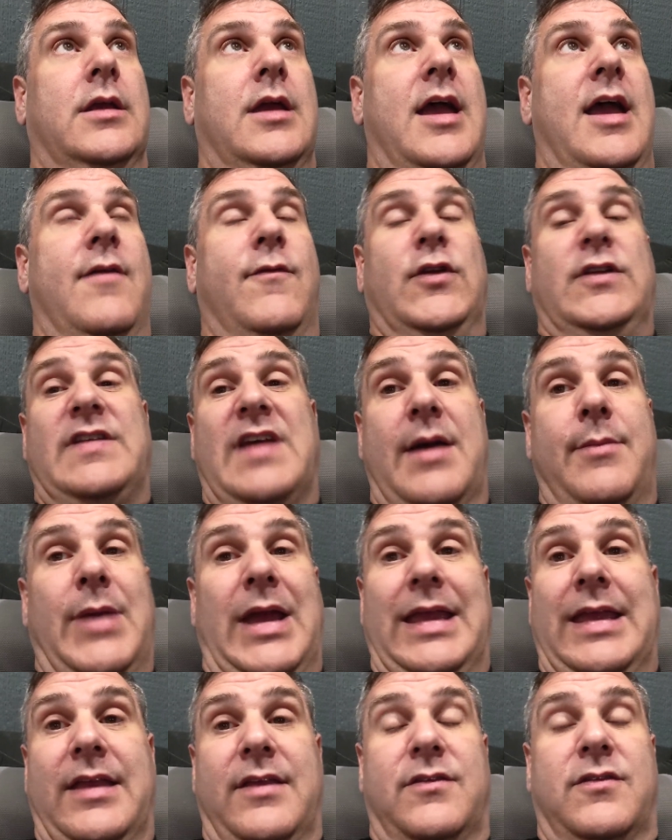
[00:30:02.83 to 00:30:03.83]
Every time
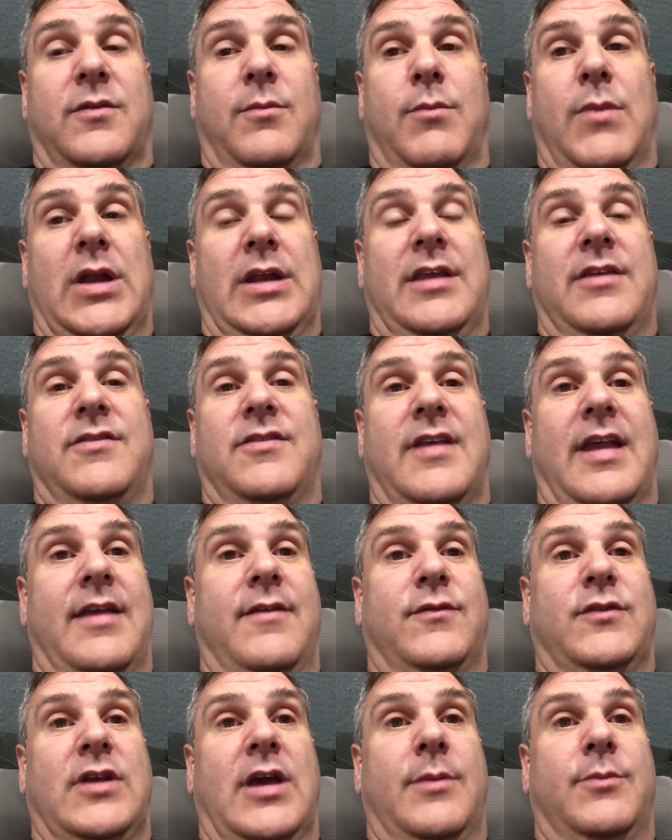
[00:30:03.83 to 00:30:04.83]
I get some money
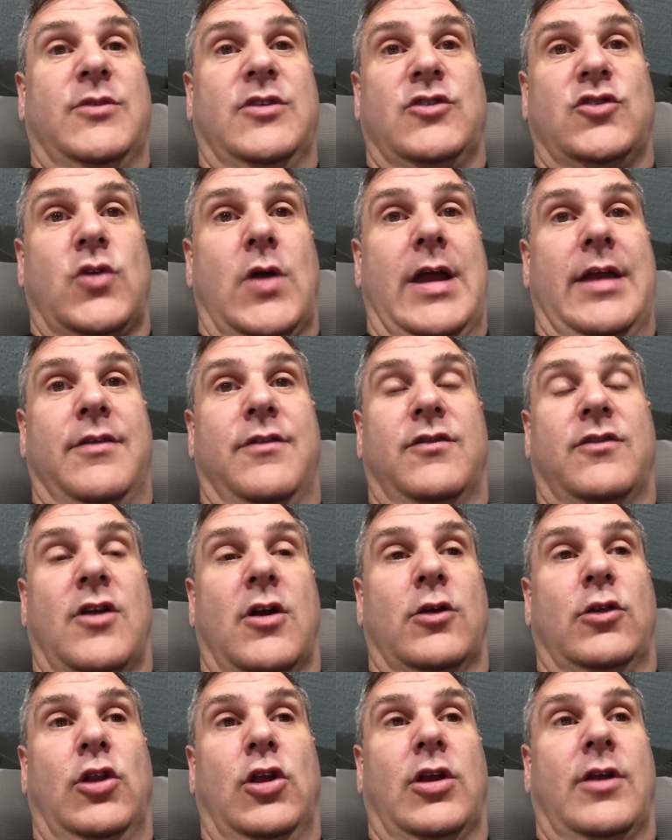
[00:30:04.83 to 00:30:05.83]
saved up to try and
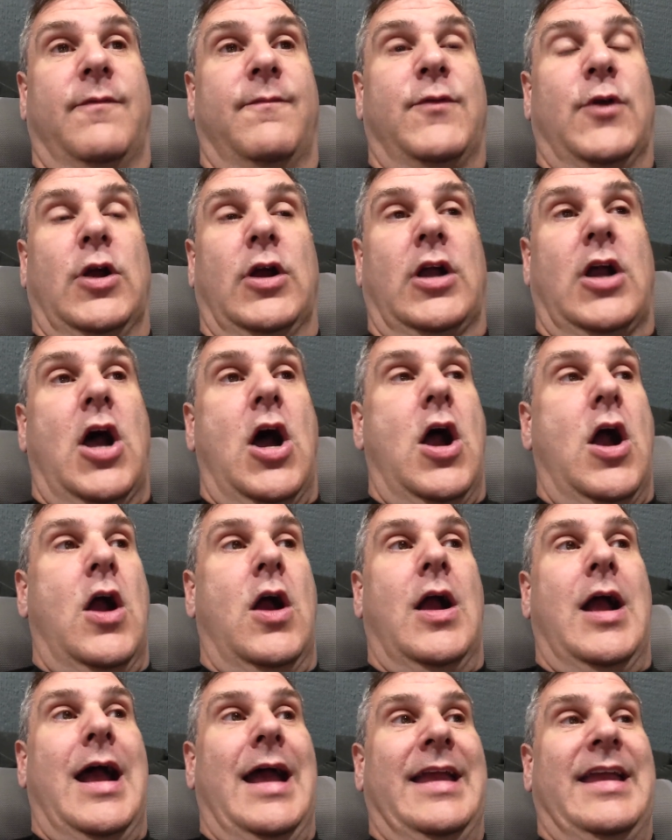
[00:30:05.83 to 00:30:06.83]
start looking for a
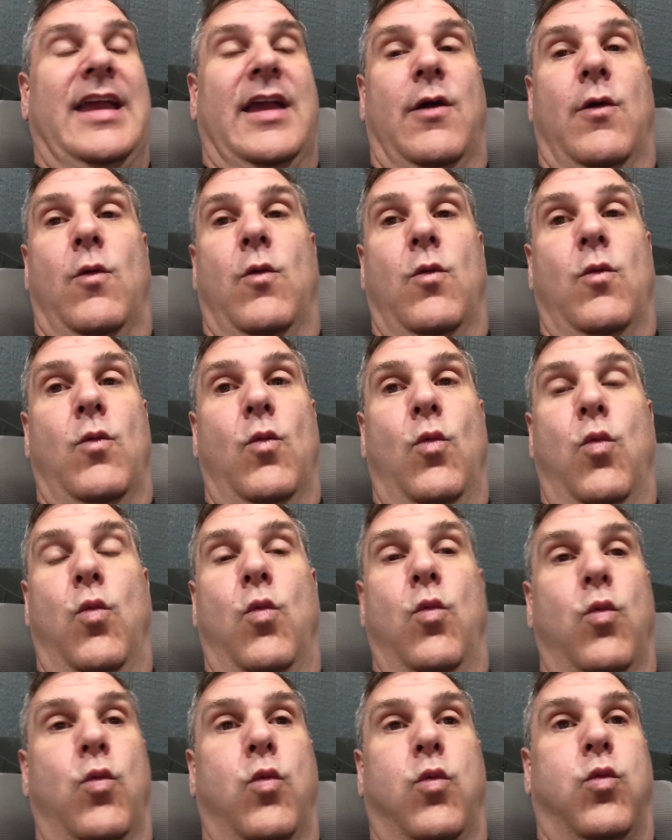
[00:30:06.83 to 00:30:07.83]
car, I get
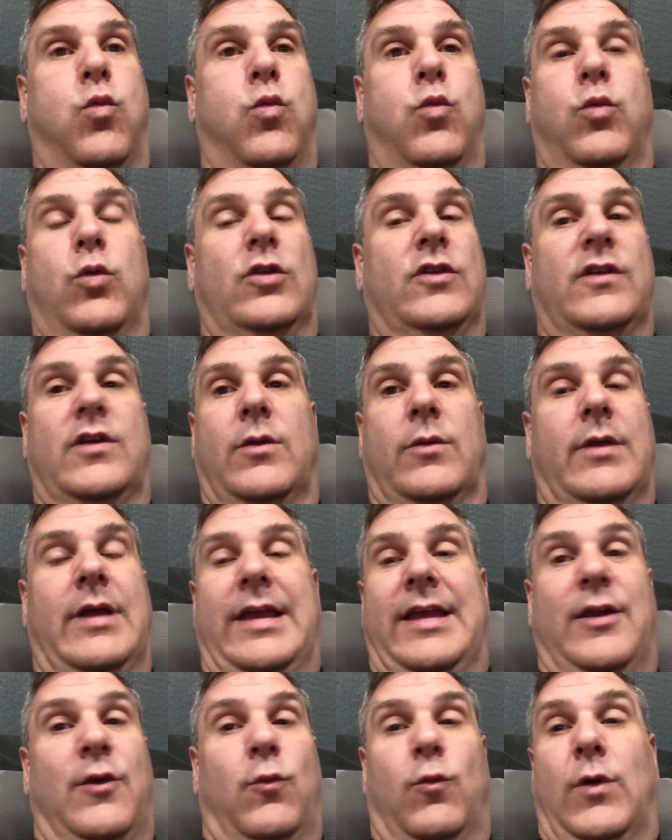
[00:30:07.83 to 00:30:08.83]

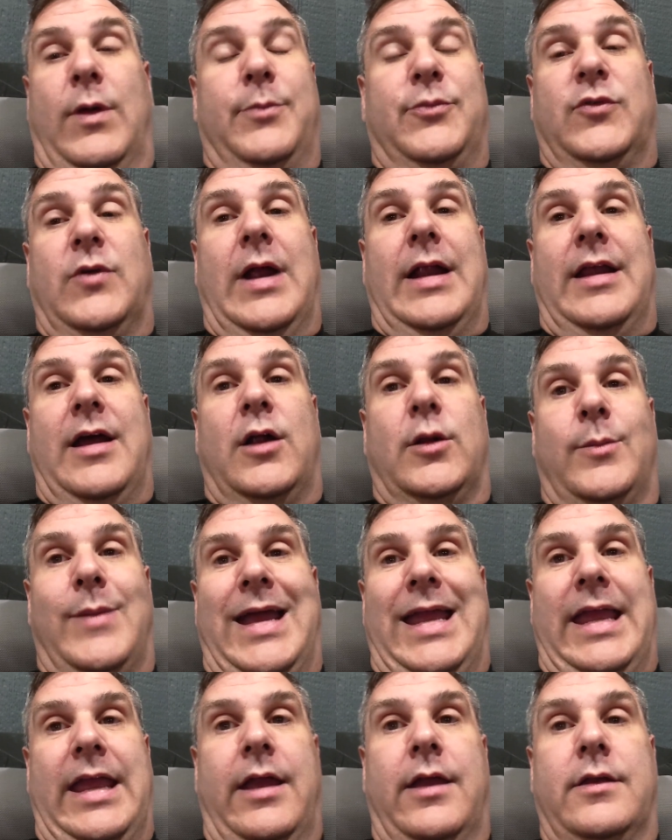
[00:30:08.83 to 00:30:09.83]
it ripped right out of
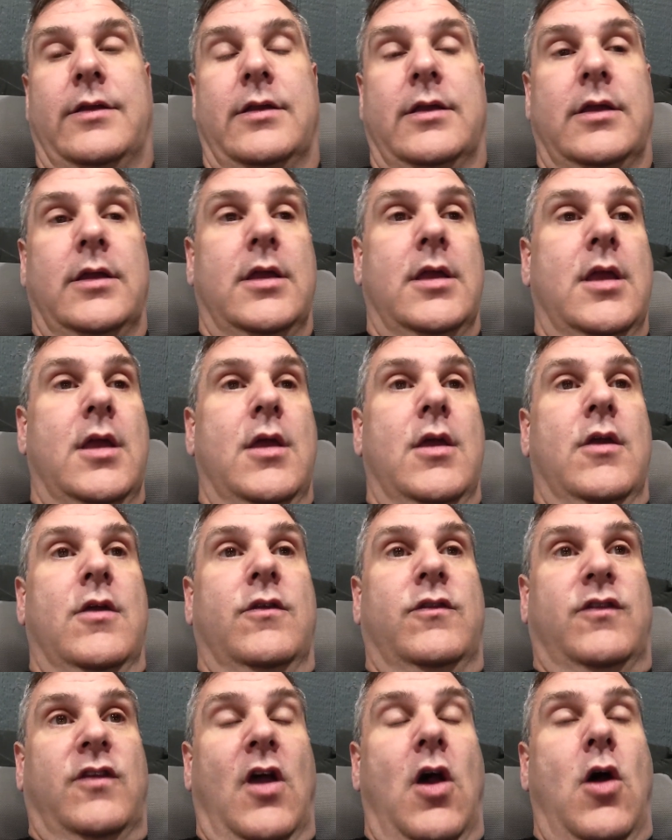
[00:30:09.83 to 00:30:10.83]
my hand.
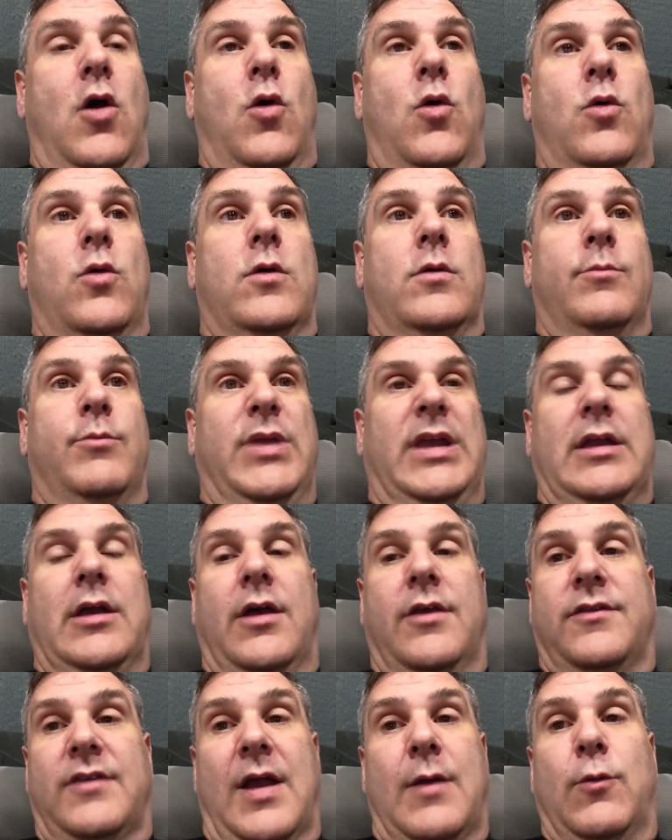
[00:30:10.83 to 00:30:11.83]
So,
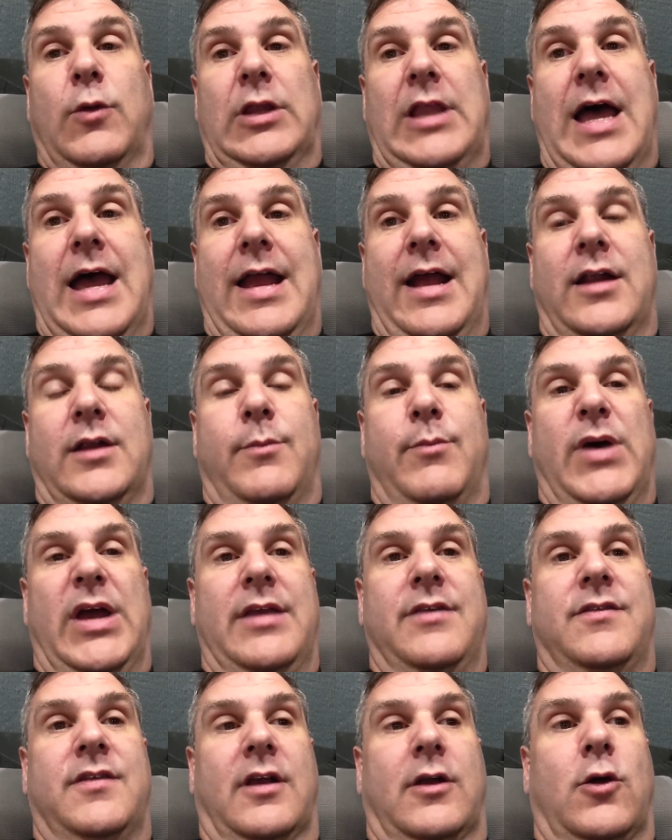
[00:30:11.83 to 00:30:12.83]
because I rely on a
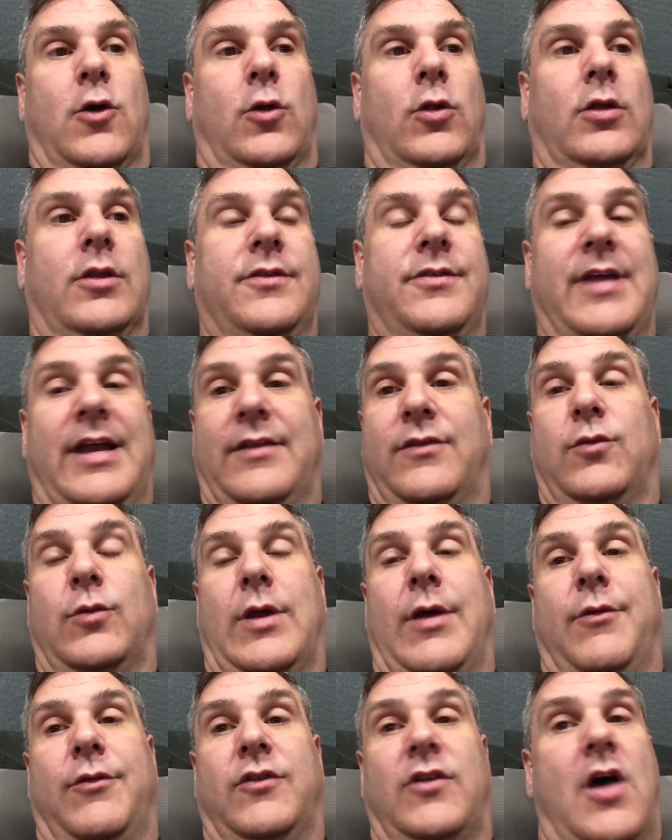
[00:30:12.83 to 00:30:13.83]
bicycle, that's
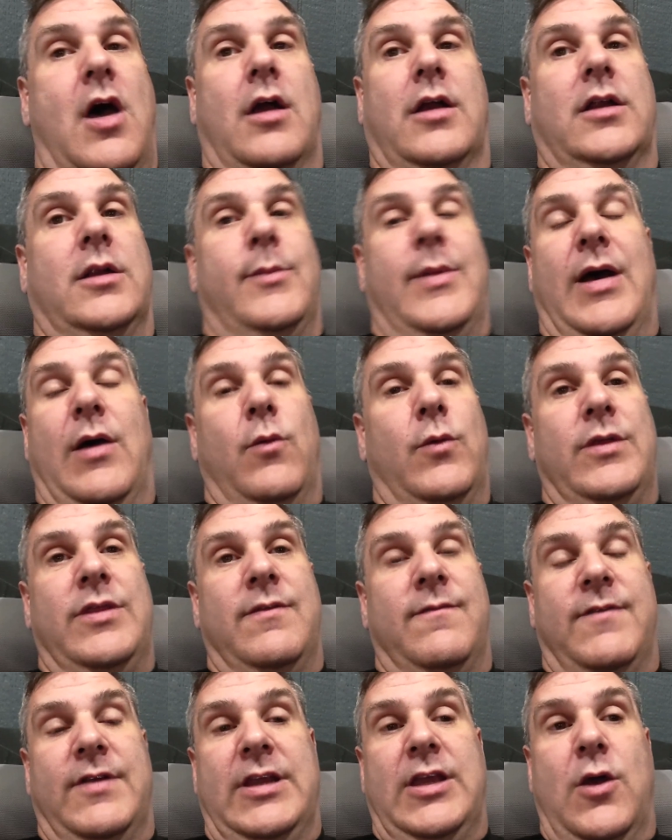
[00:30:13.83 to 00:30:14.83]
what I was talking about when
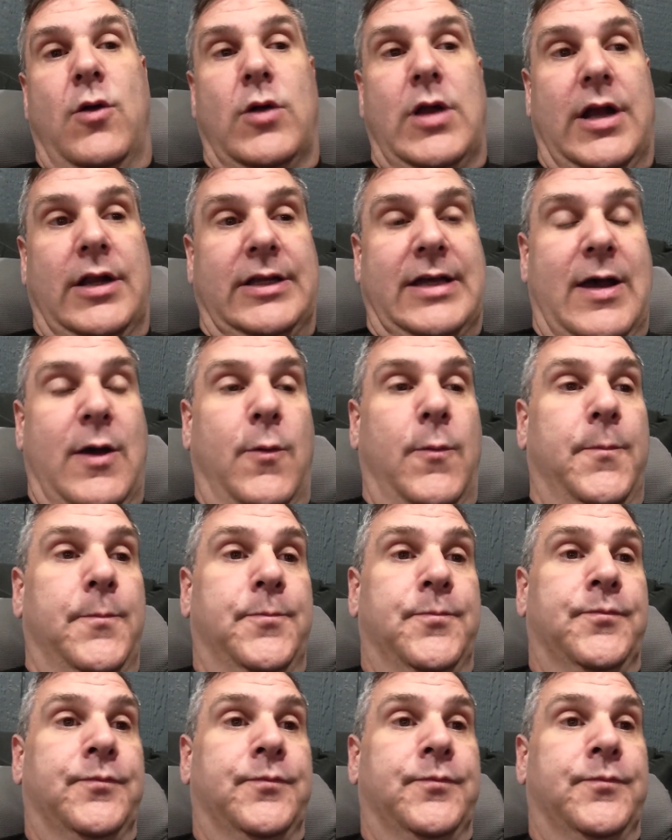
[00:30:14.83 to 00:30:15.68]
the video cut out.